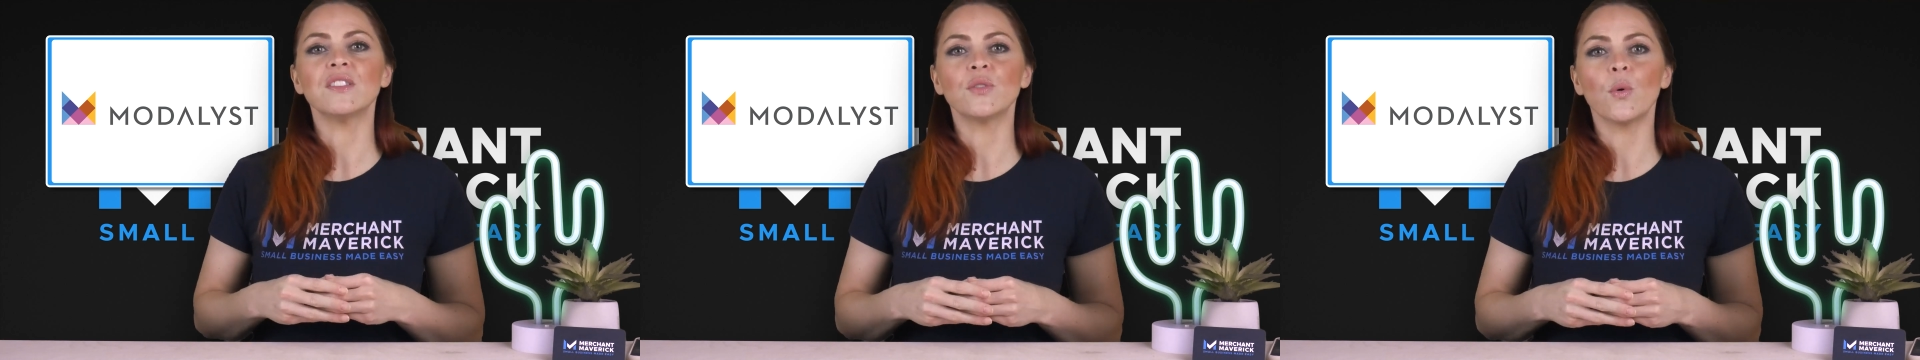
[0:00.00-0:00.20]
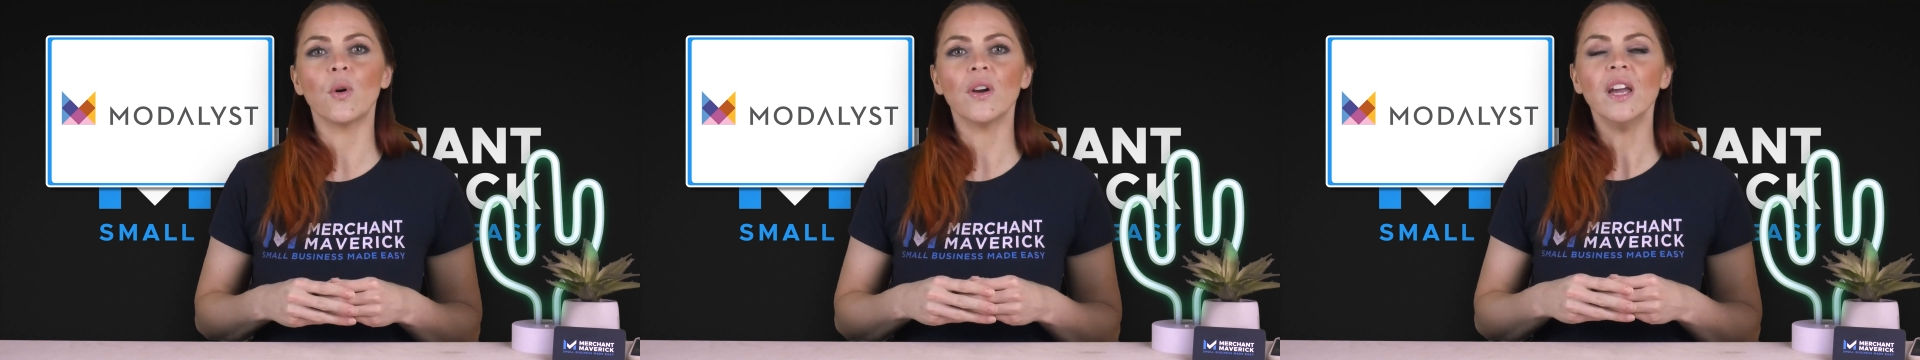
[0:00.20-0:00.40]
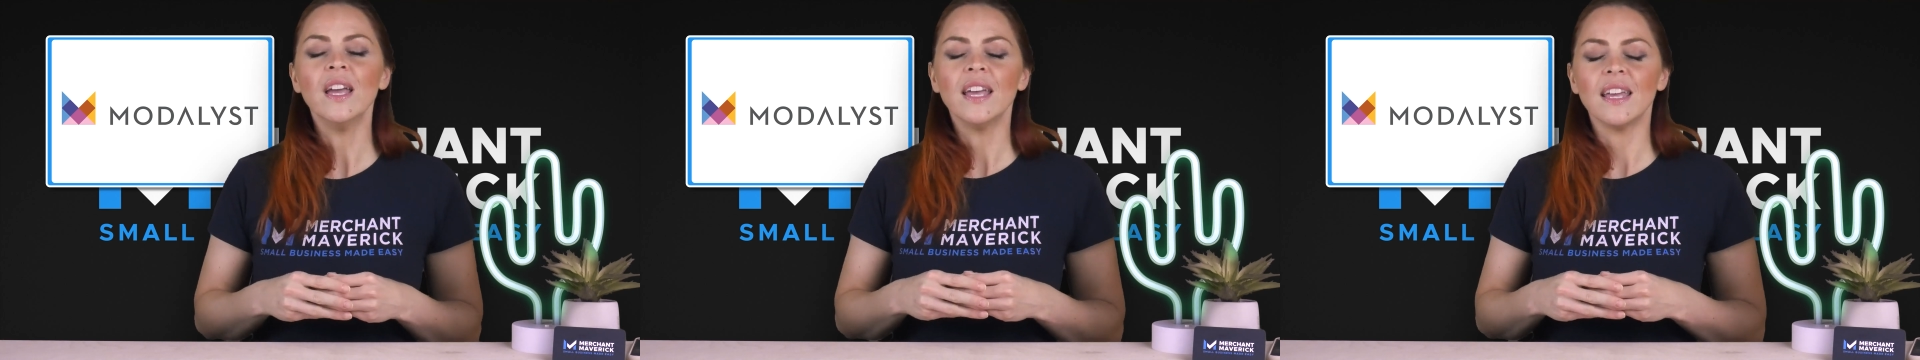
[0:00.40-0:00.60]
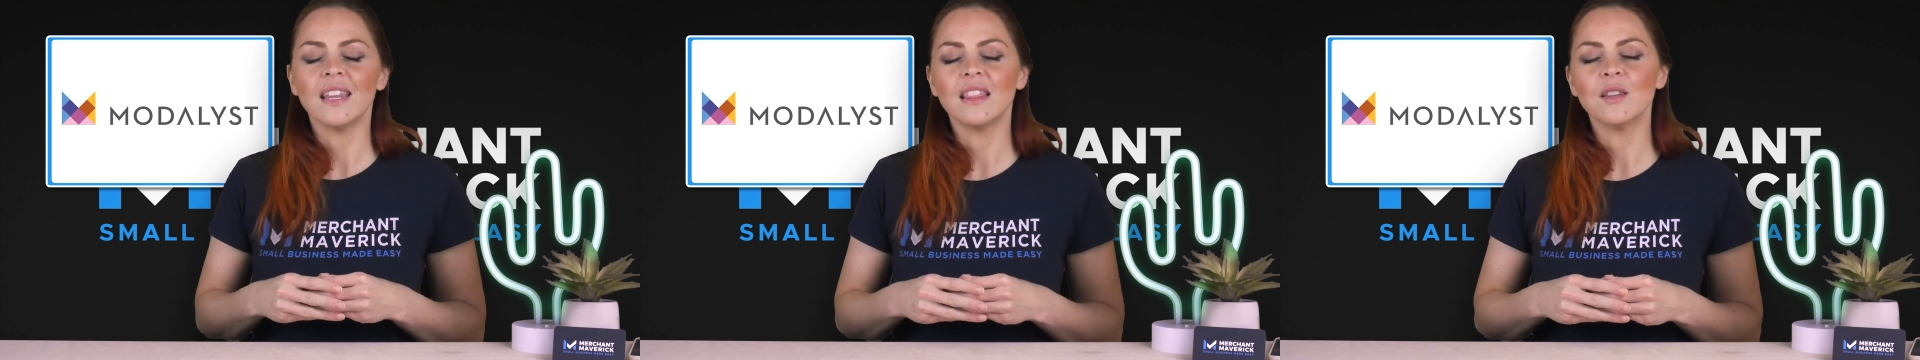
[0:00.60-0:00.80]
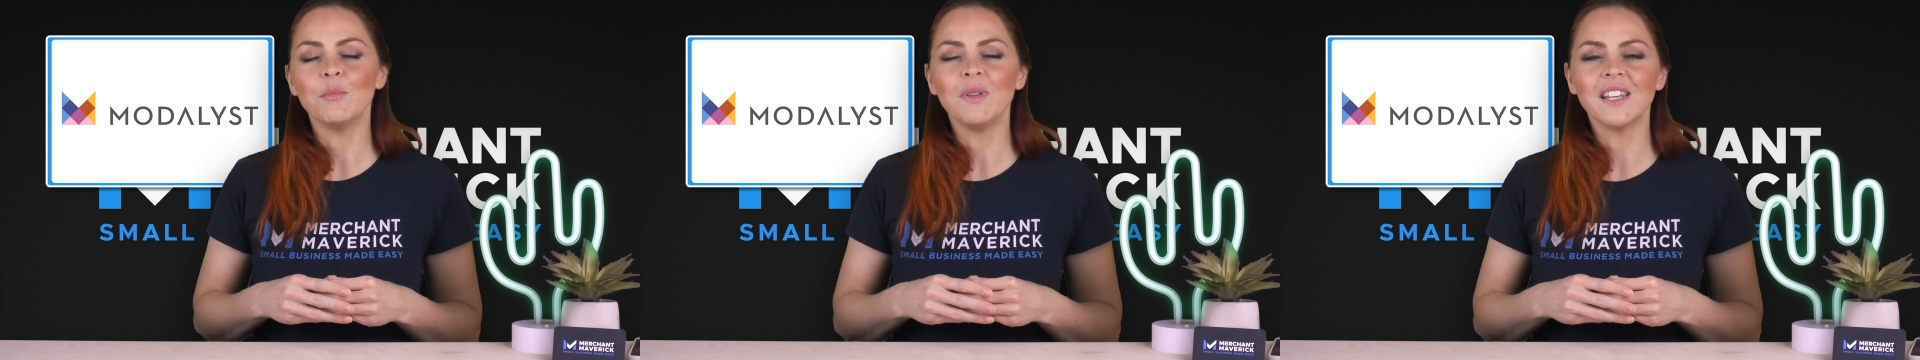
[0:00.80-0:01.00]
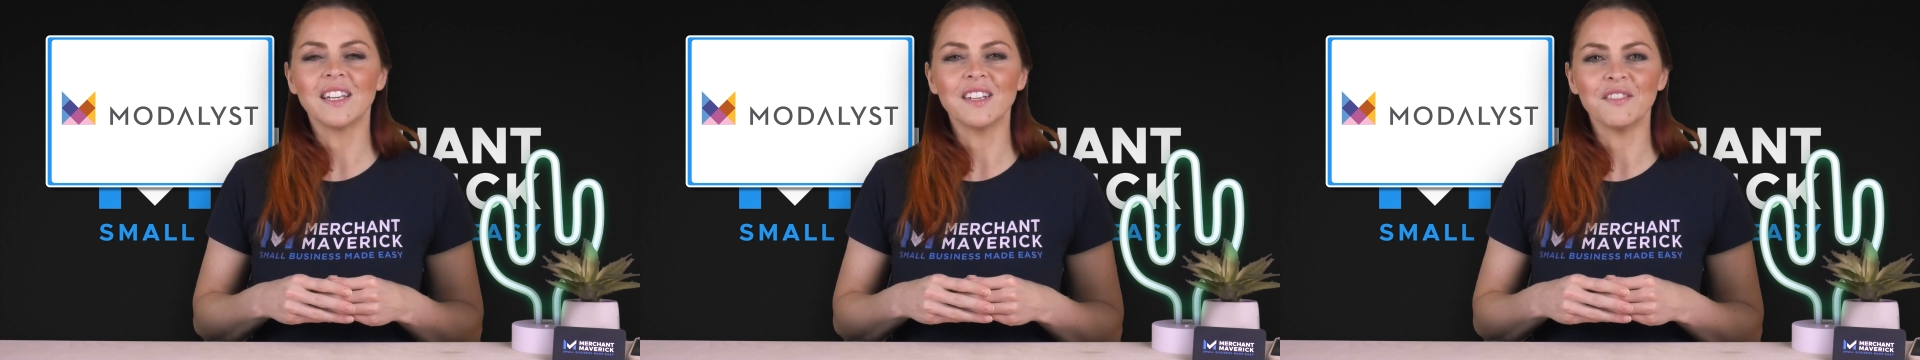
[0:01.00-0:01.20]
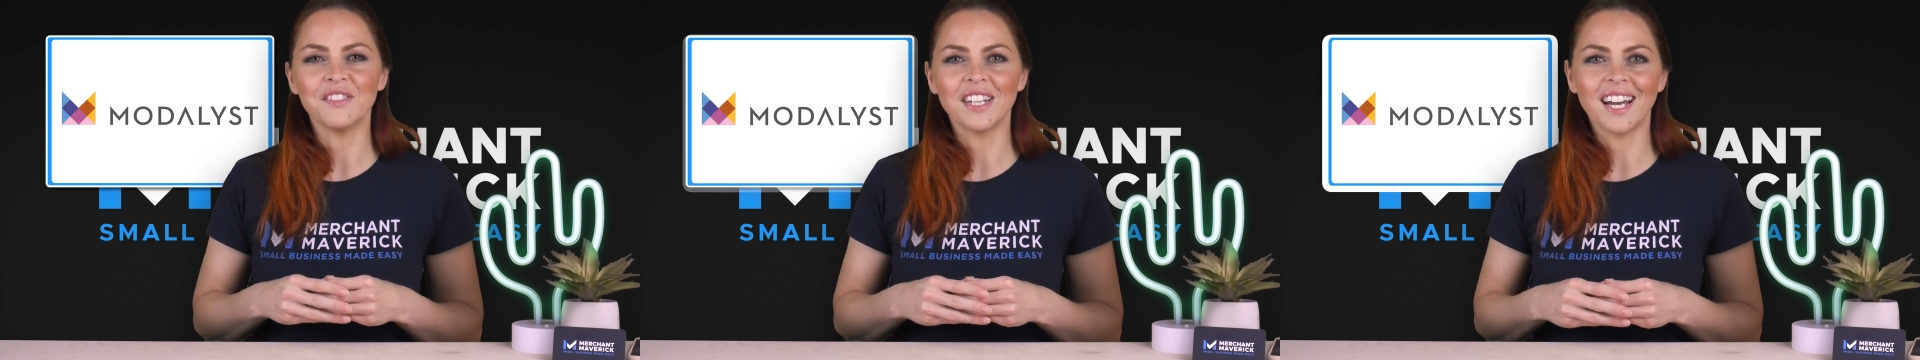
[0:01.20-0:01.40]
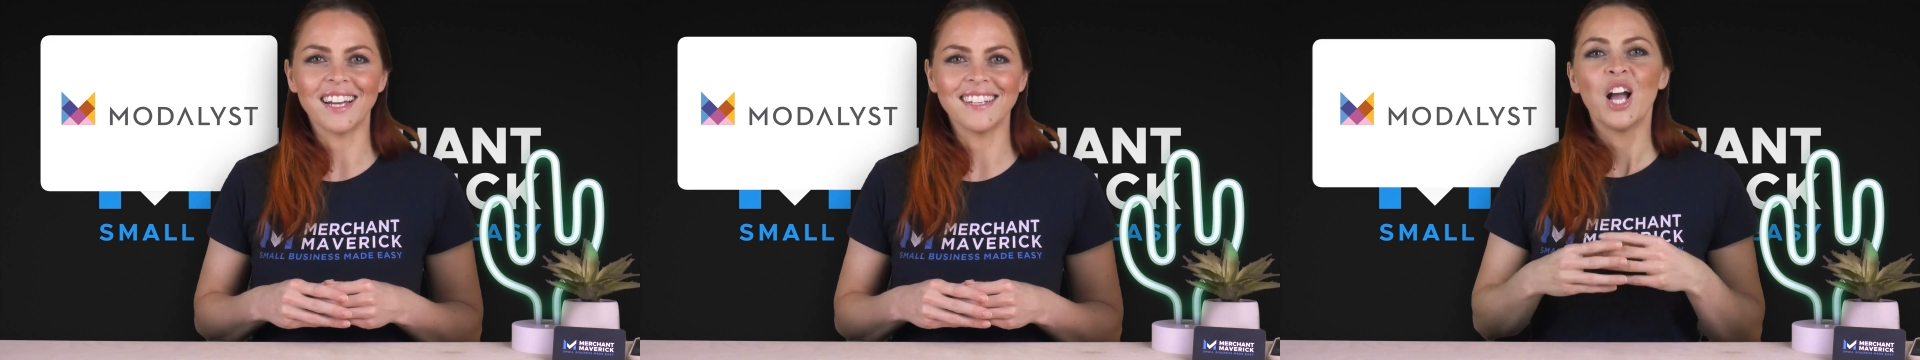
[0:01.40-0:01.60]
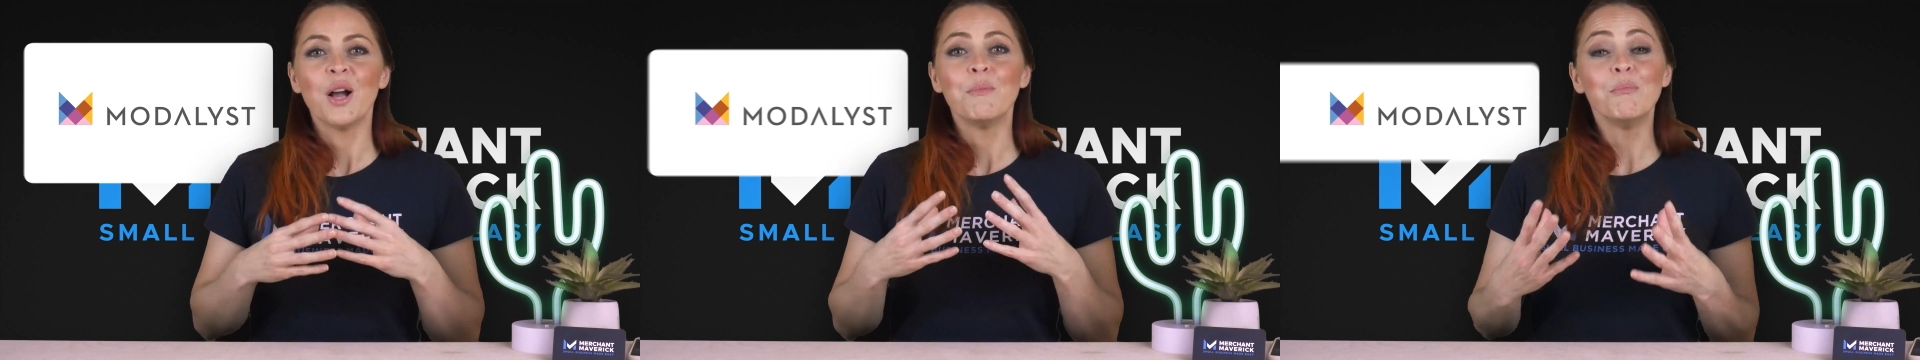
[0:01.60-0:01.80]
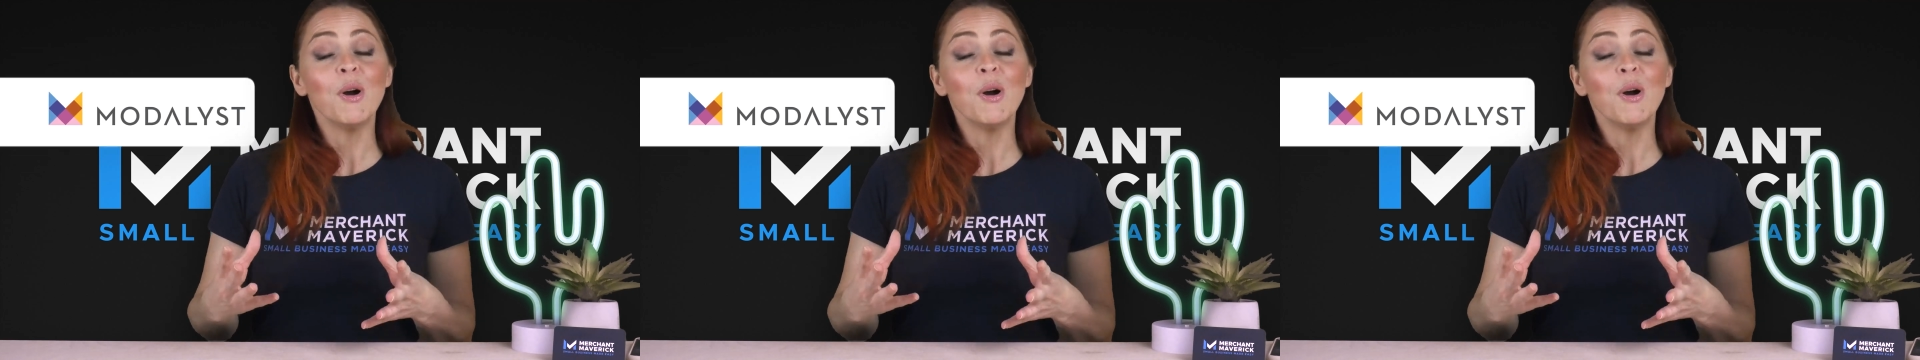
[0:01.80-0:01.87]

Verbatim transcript: store in the blink of an eye.